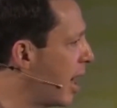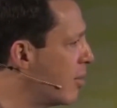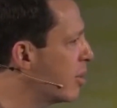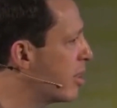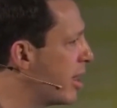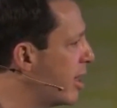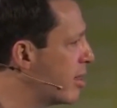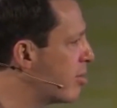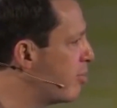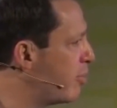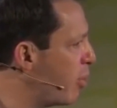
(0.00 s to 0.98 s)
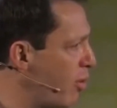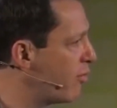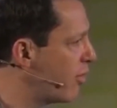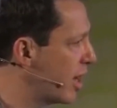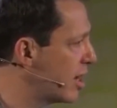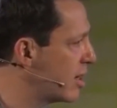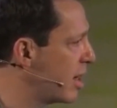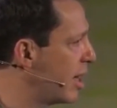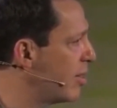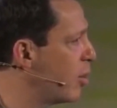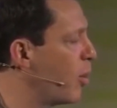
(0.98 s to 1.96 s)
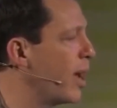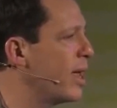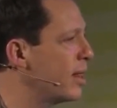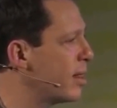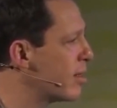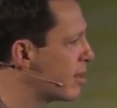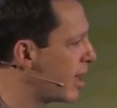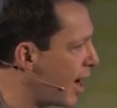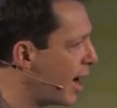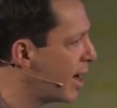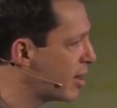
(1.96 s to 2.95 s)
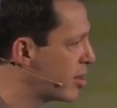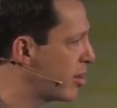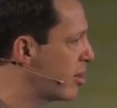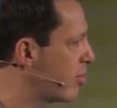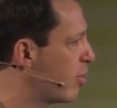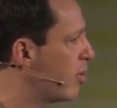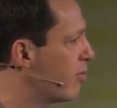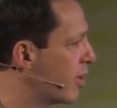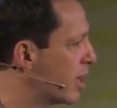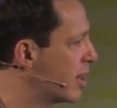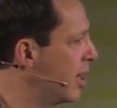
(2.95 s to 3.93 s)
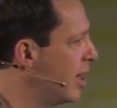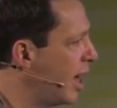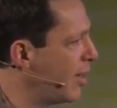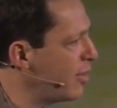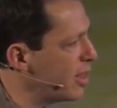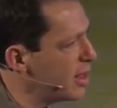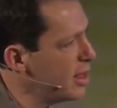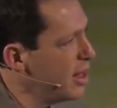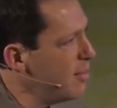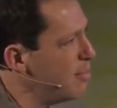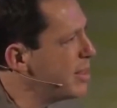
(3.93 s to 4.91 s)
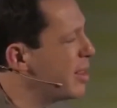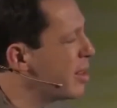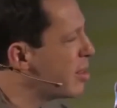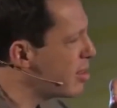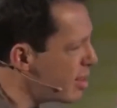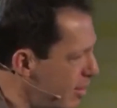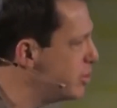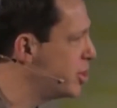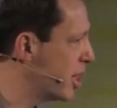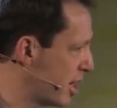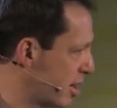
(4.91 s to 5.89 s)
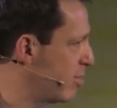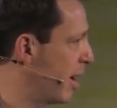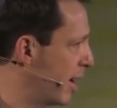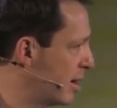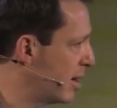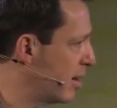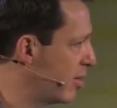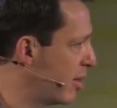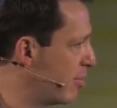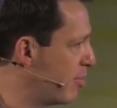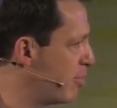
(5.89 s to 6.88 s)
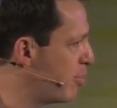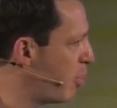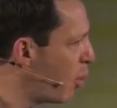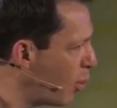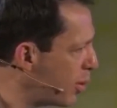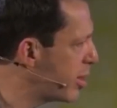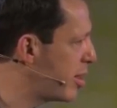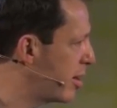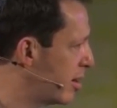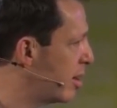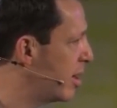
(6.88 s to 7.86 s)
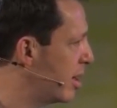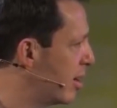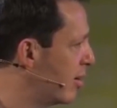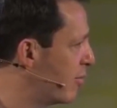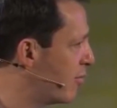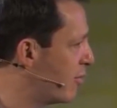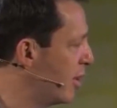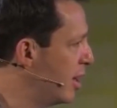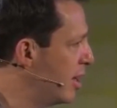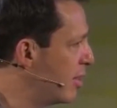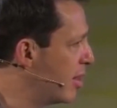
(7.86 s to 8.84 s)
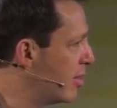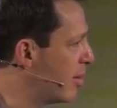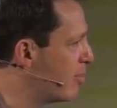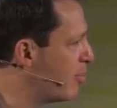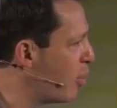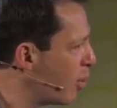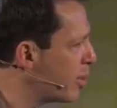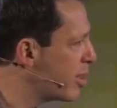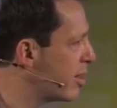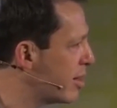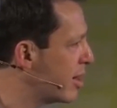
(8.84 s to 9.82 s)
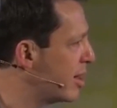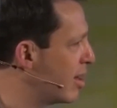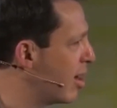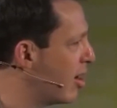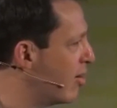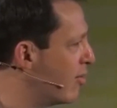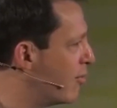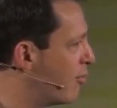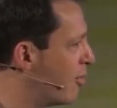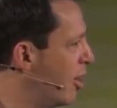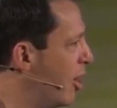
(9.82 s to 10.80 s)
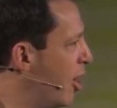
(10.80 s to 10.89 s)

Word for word: I would say, is perfect, mm. and the way it is cast is perfect. And the, but the subject matter, the paucity of, the, the paucity of,